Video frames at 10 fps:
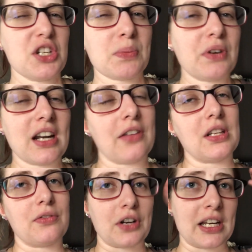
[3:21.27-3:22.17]
just put it out
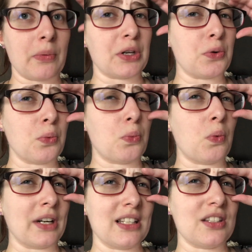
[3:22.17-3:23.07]
there for anyone who
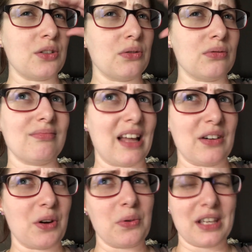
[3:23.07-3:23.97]
wanted to, I
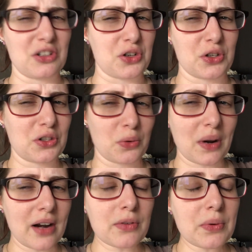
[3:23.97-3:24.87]
don't know, get shirts or
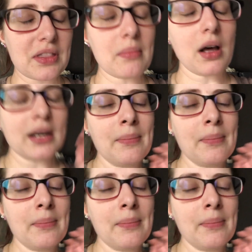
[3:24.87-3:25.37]
whatever with them on